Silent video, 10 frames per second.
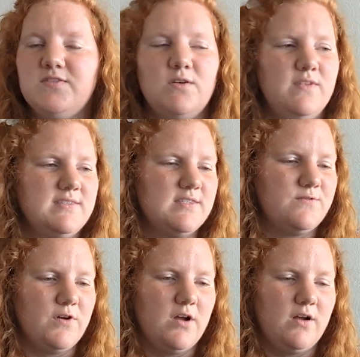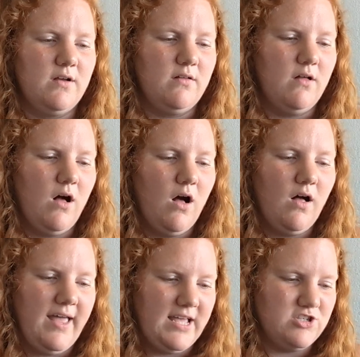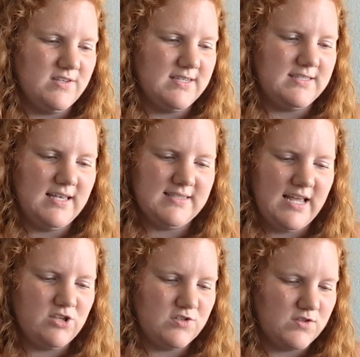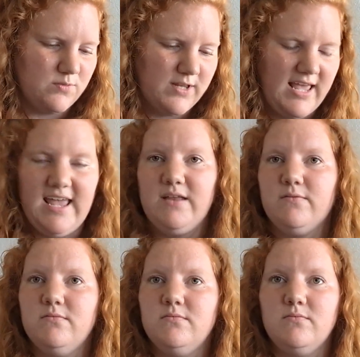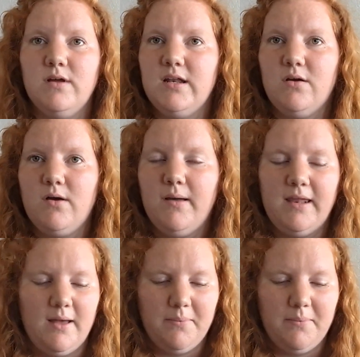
So this is for all ages. It says ages 3 to 8 and up.